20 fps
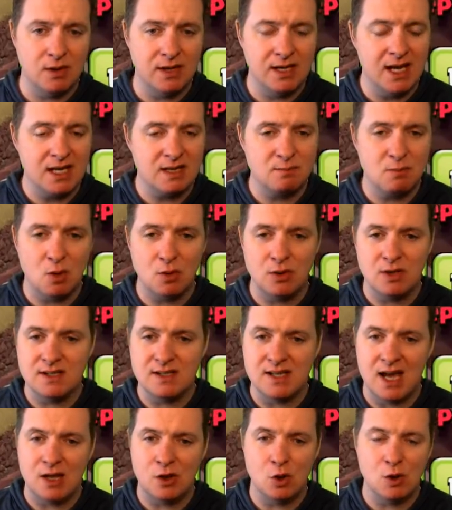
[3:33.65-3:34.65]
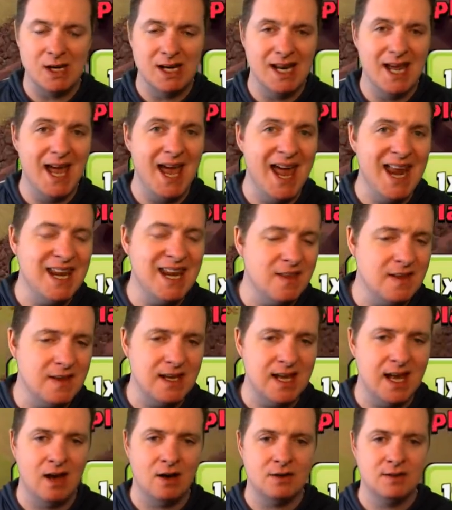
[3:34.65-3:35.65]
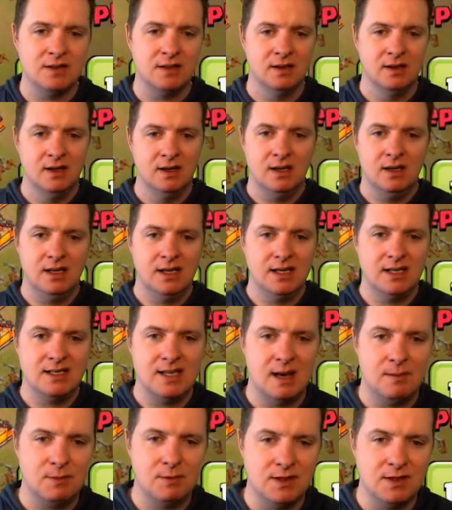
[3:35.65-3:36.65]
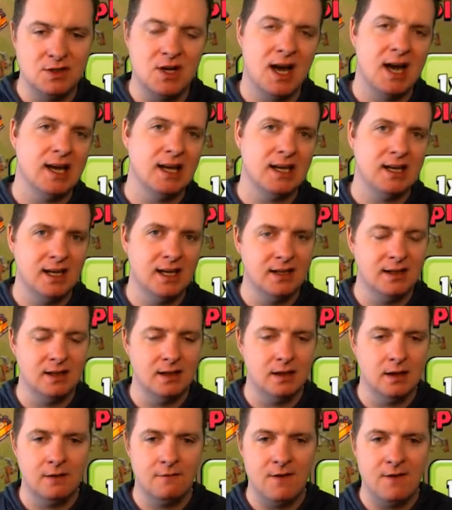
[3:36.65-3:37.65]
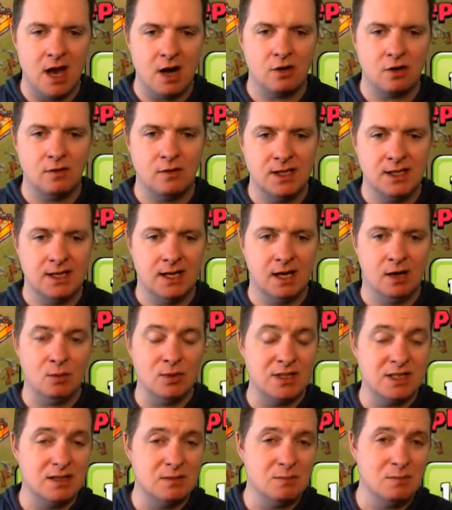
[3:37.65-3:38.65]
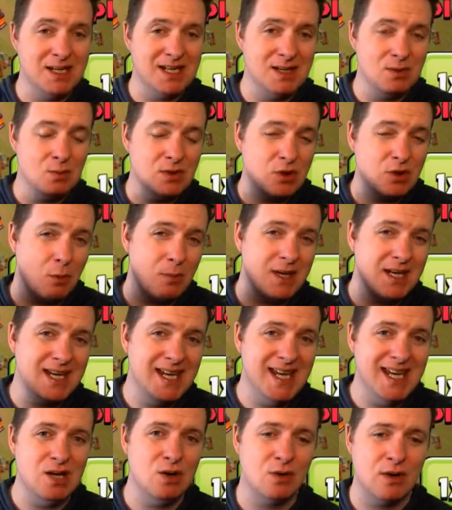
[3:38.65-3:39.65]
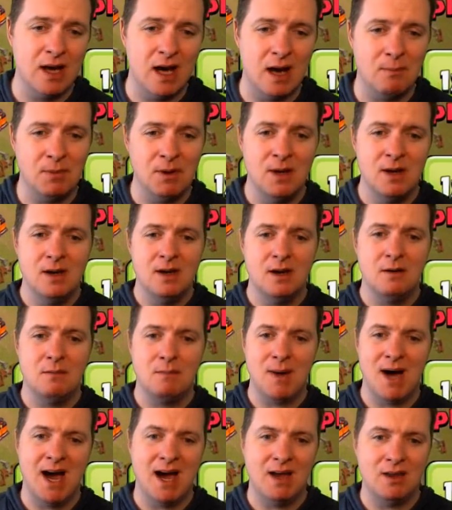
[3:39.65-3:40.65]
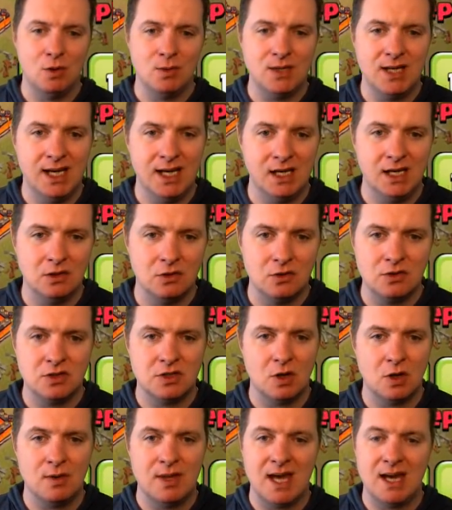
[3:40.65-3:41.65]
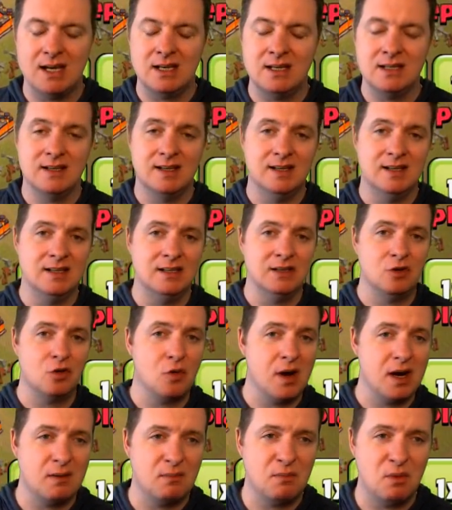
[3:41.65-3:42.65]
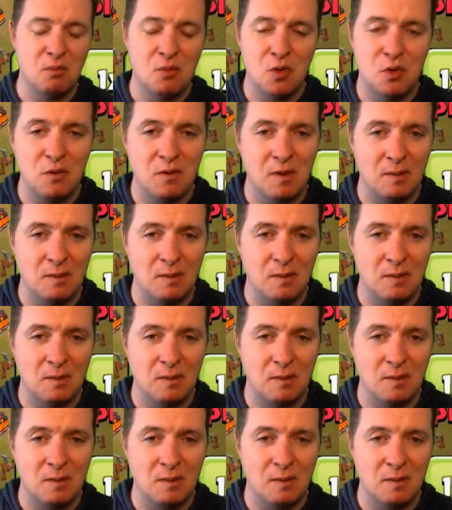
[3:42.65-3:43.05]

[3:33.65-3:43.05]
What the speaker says: The Expo does not look at anything else except the giant and the Valkyrie in there, which are being healed up by those healers. So that is an incredible move.